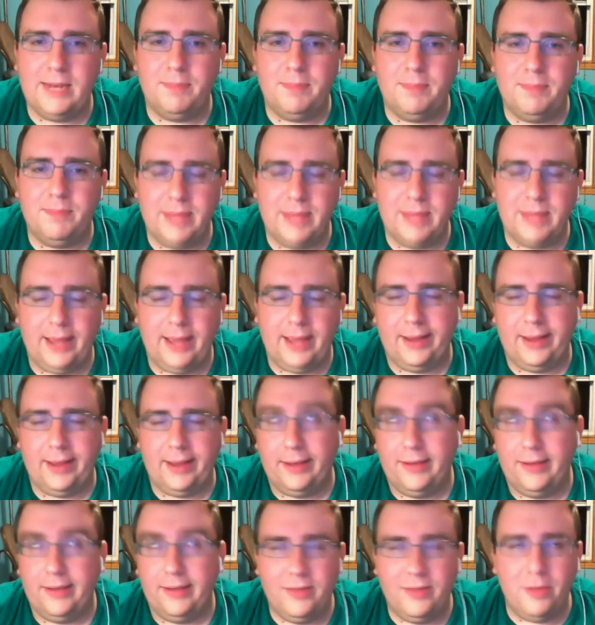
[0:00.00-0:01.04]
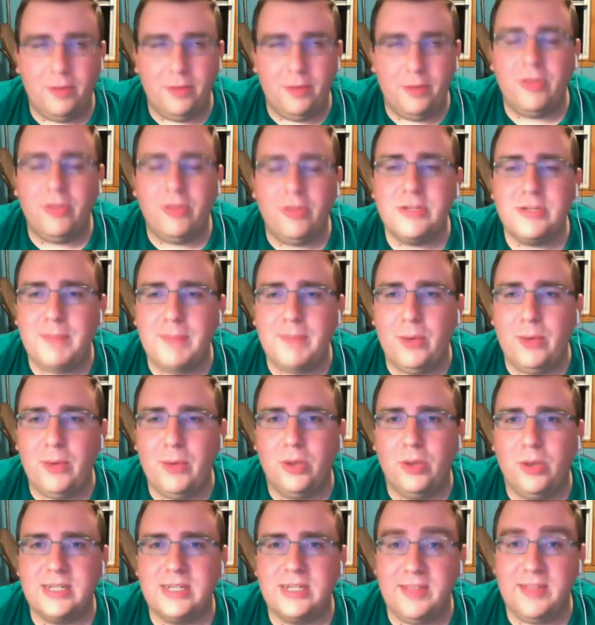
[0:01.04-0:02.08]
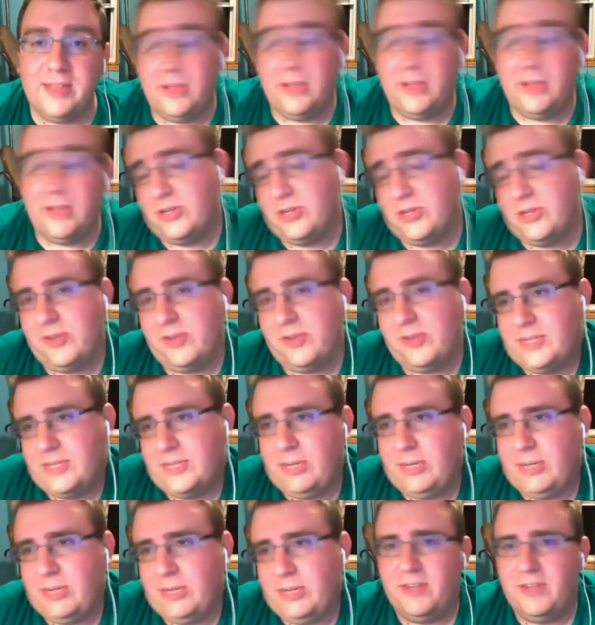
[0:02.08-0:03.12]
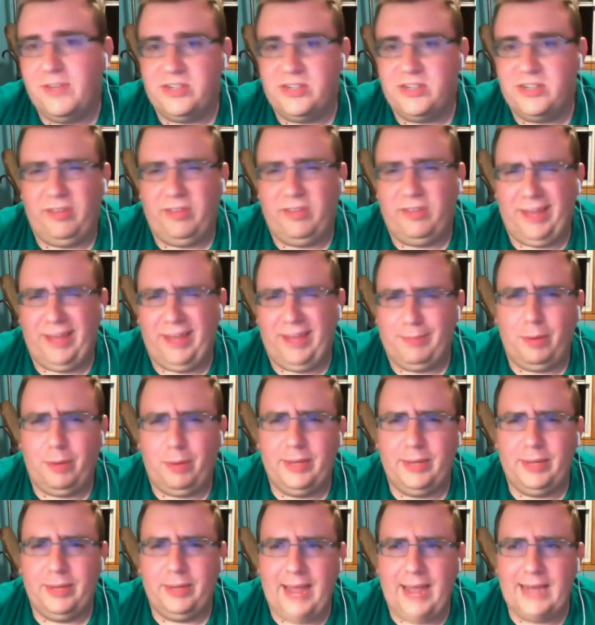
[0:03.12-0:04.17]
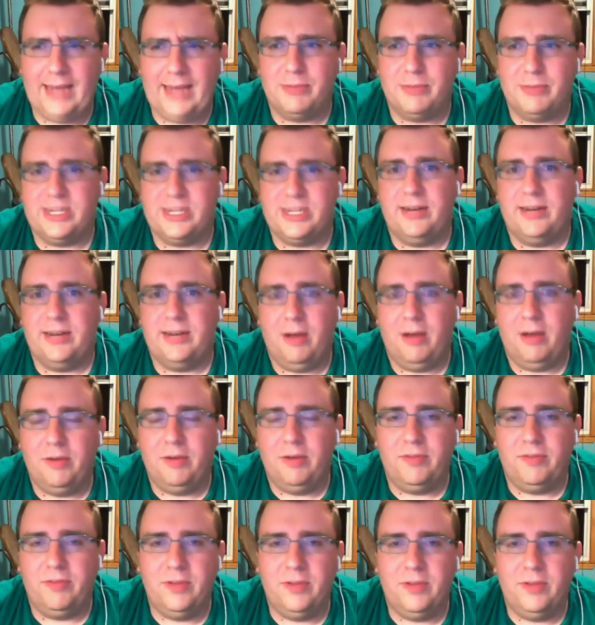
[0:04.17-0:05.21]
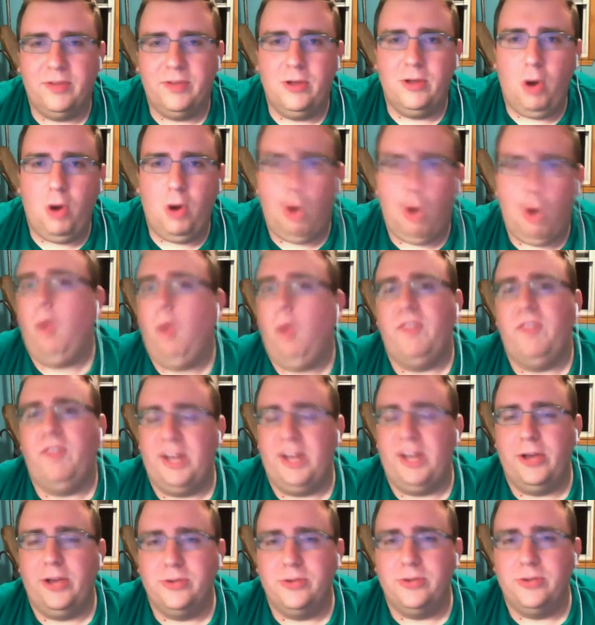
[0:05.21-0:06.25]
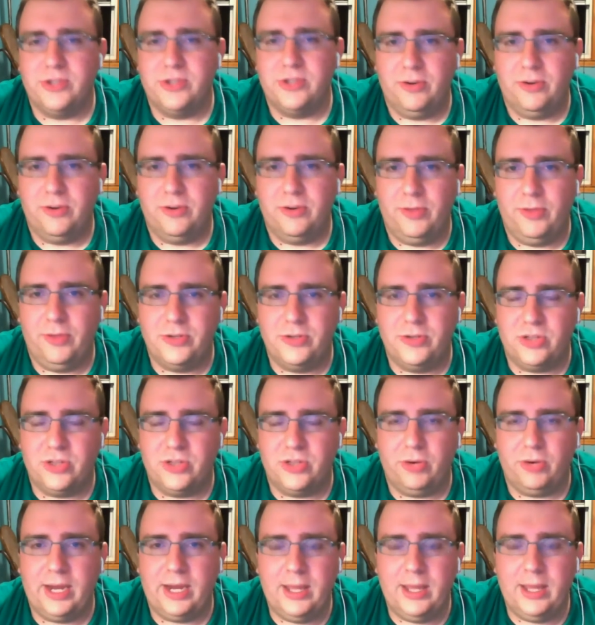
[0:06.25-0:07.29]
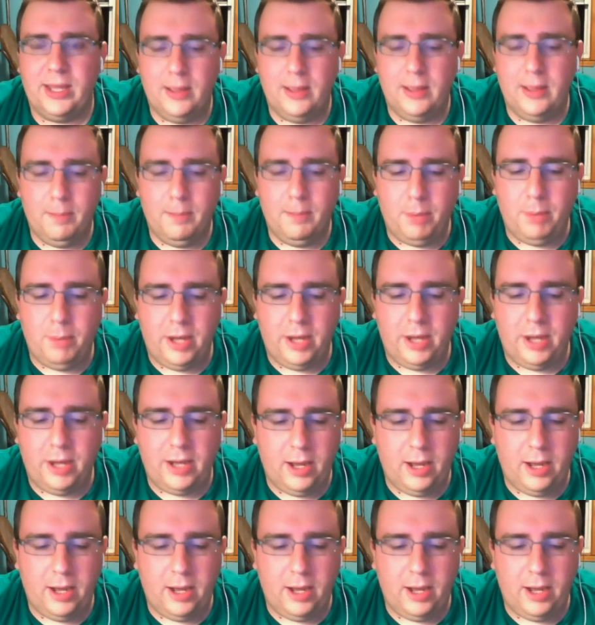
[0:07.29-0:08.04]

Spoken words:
yeah, those big ones, and they're still obviously like probably 80% of all videos are those 3. But